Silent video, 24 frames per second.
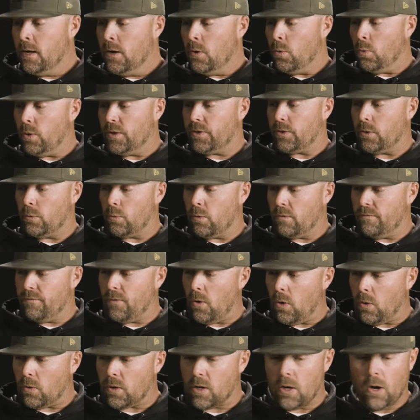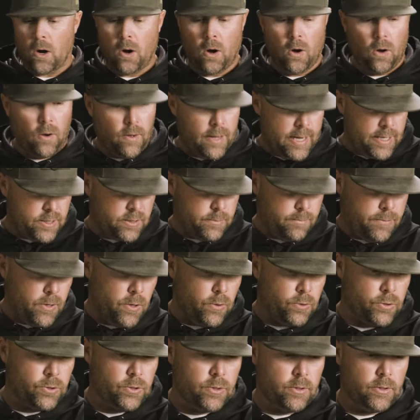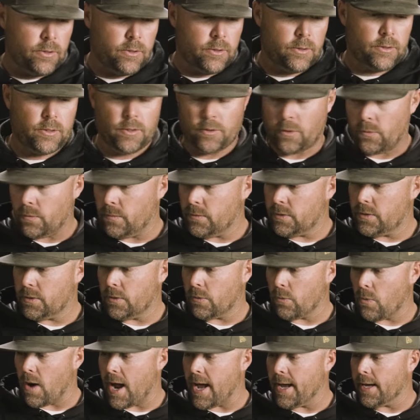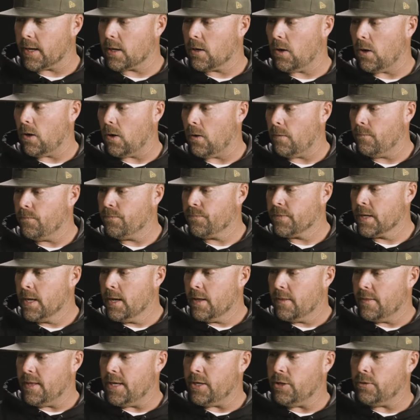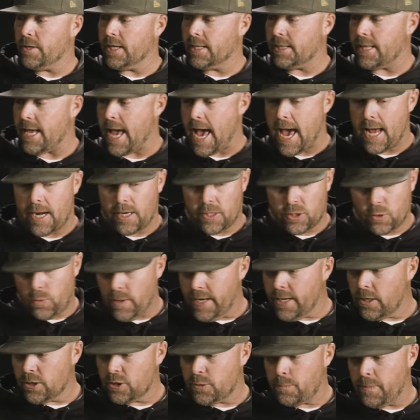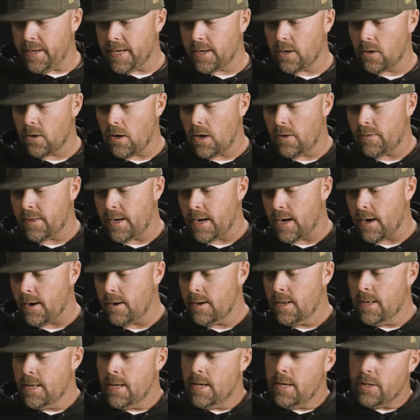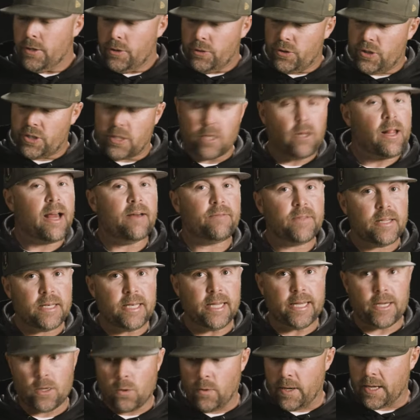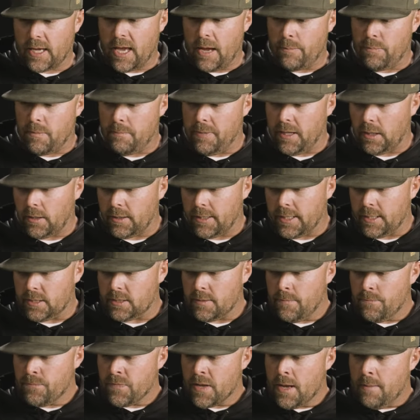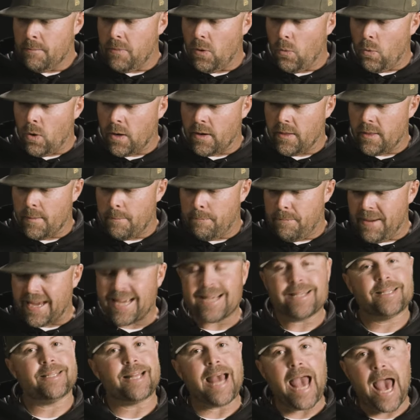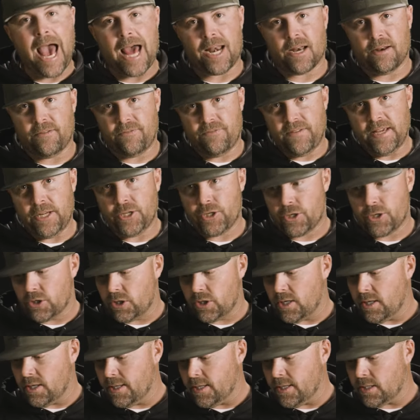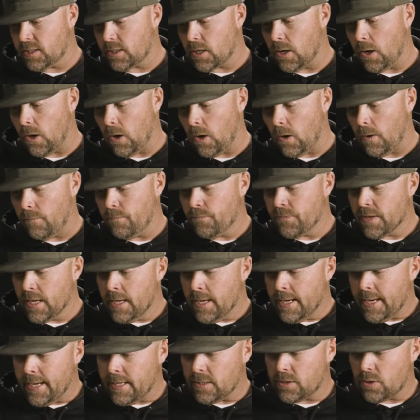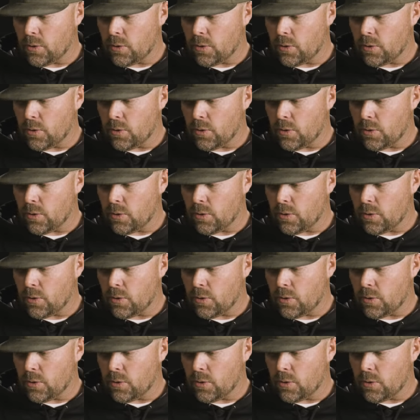with the Revolt call as opposed to the Riot call. Then you get the added tweeter speaker on there. You still have the decoy capabilities, but one of the biggest added features to this call is